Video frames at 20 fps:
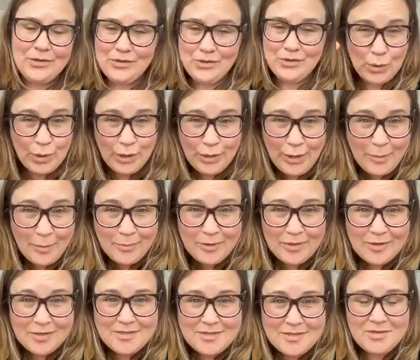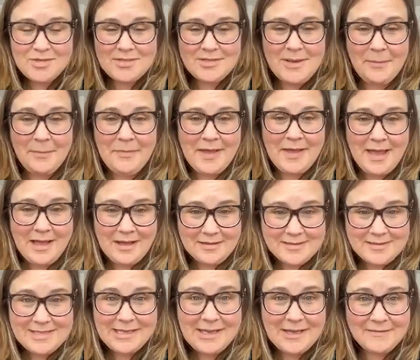door numbers or something
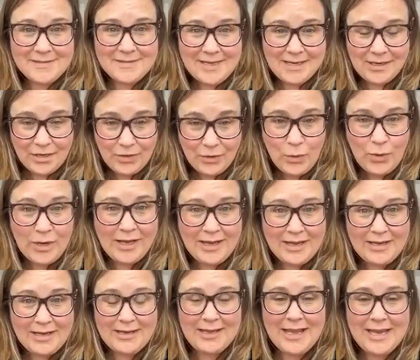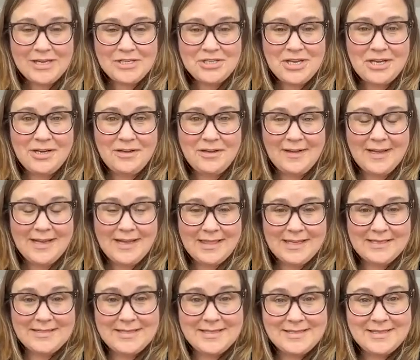else that gives like a quick indication of like,
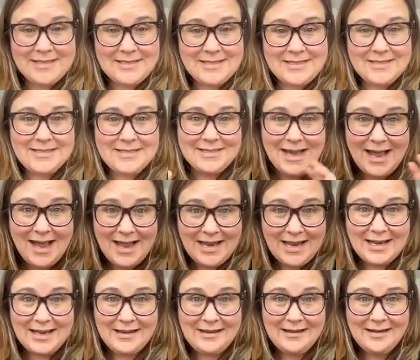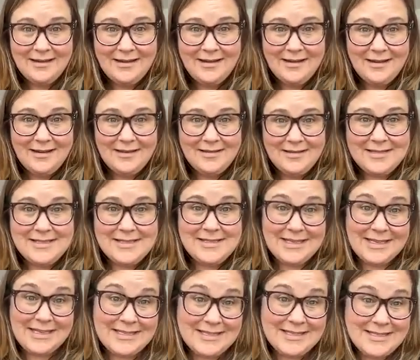this is a design, this is
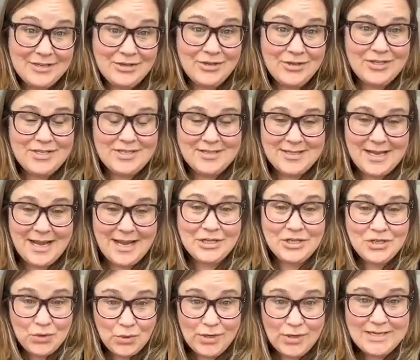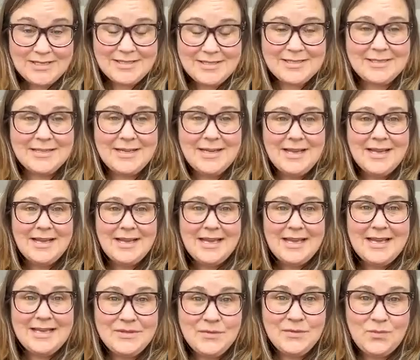a considered design choice
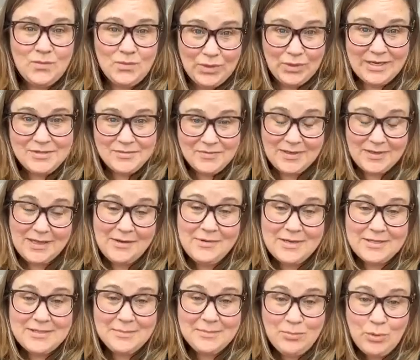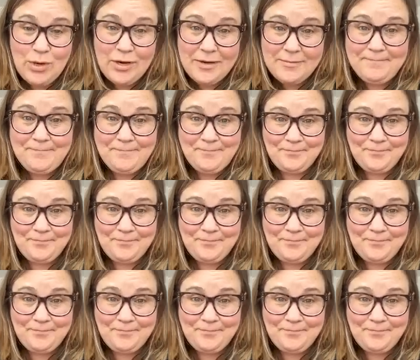is really what's important.